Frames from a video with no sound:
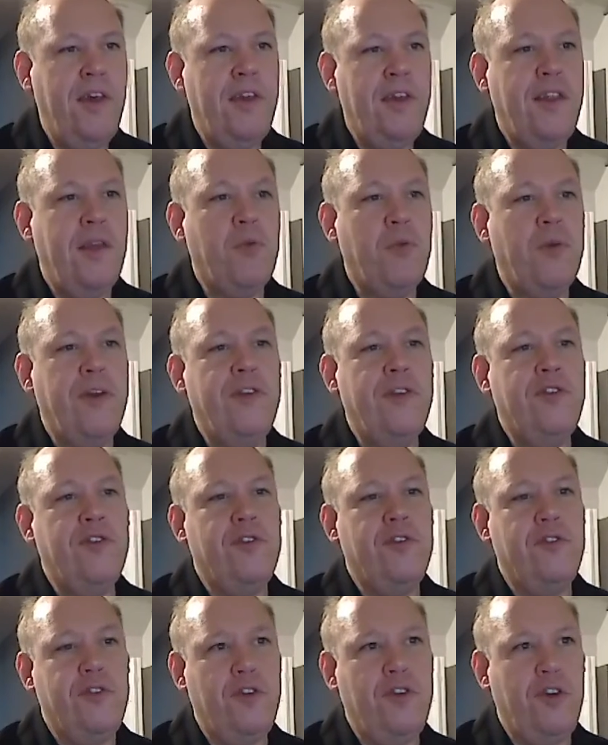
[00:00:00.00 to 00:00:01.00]
Then we're
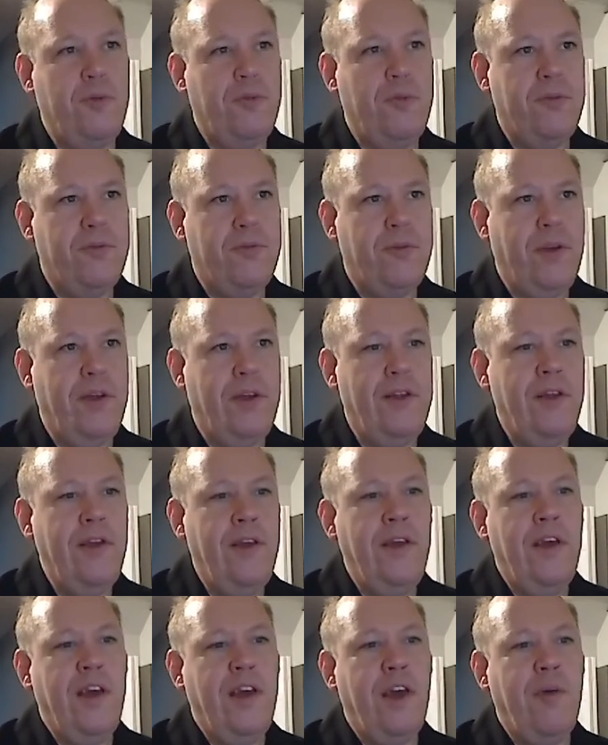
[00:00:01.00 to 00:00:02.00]
into a loop, right?
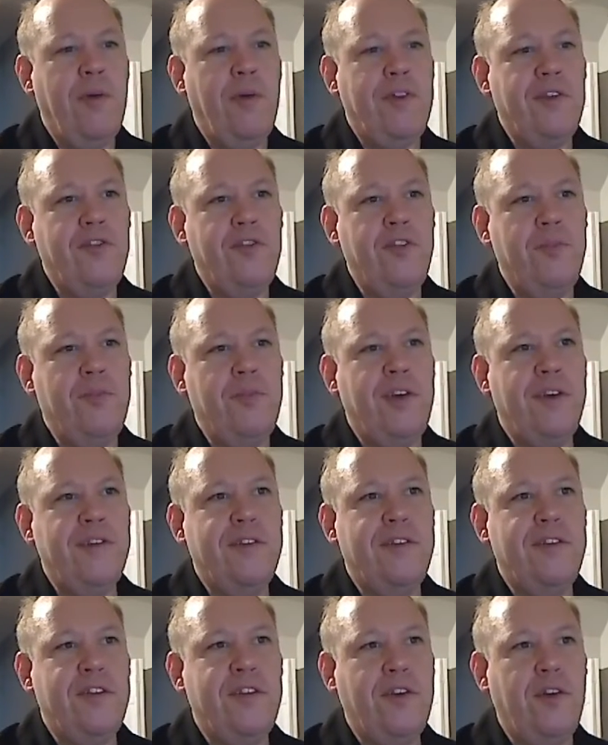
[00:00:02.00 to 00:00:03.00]
And what the loop
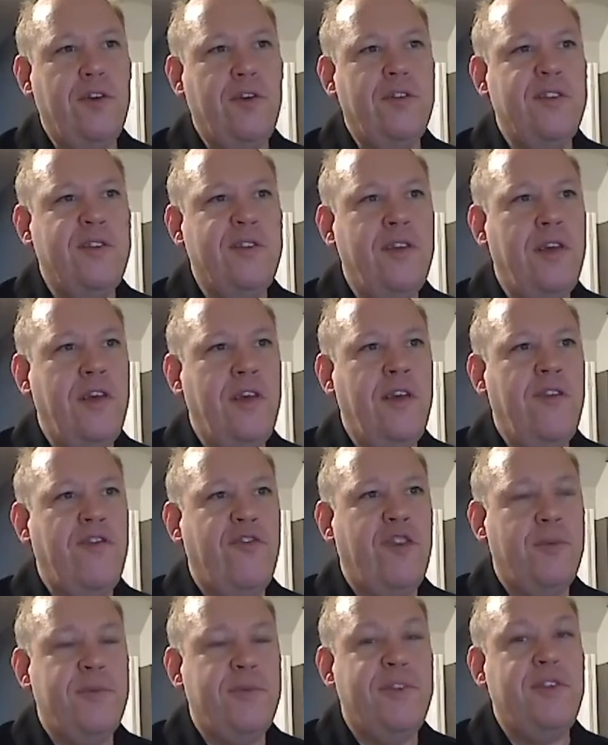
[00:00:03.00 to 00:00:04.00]
does is it goes
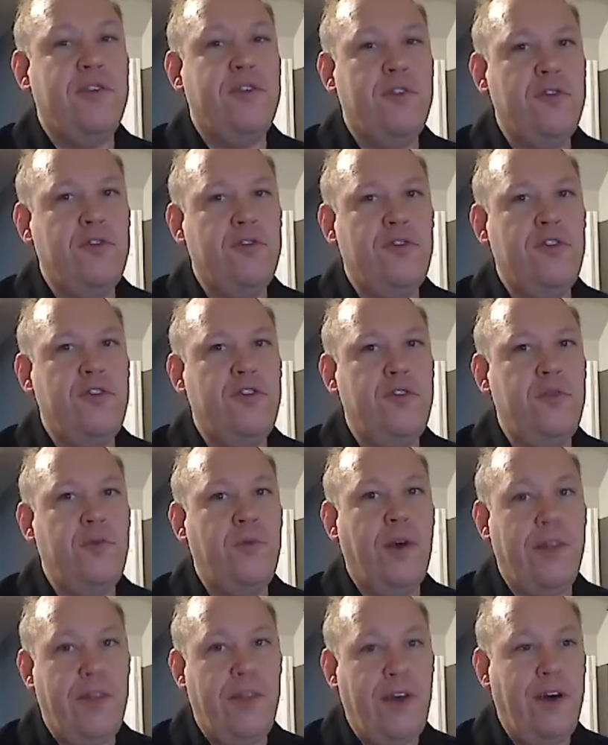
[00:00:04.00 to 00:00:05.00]
from 0 to
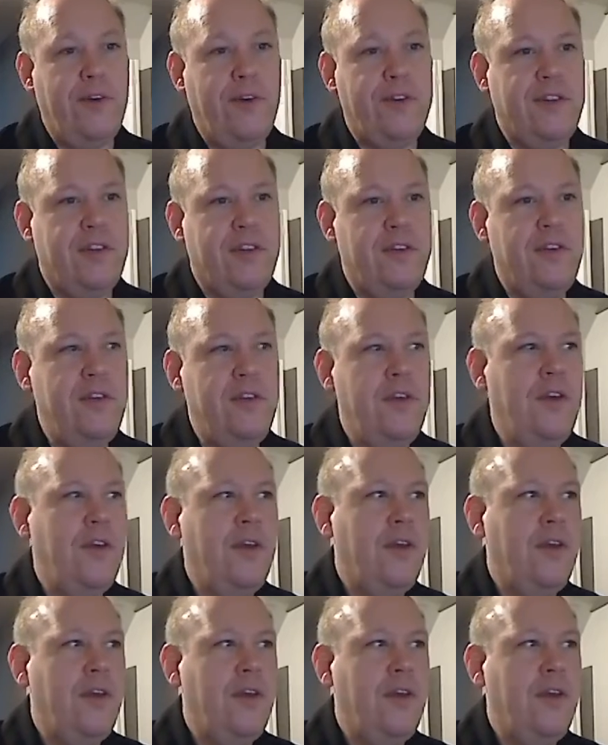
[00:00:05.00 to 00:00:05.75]
1000,